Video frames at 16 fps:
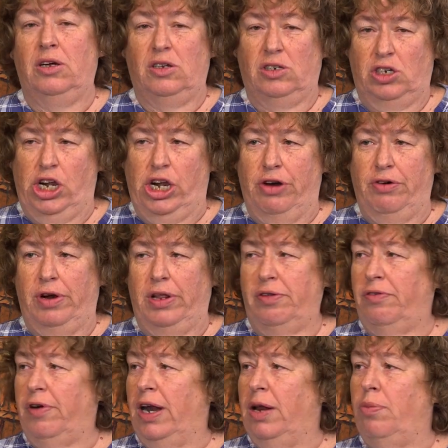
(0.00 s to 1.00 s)
It's generally the
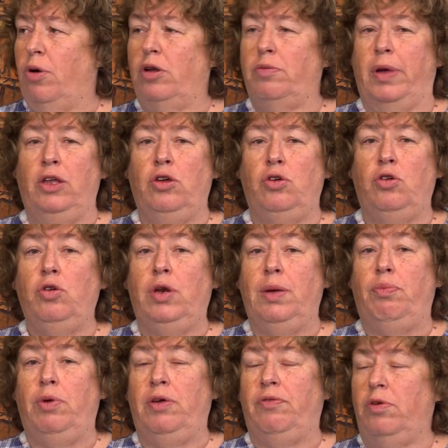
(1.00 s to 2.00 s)
fire department, and you do
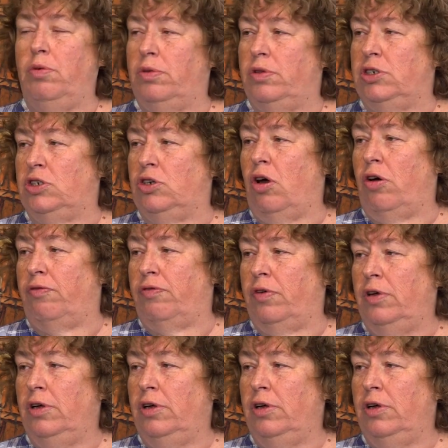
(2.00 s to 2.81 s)
debriefing with the staff.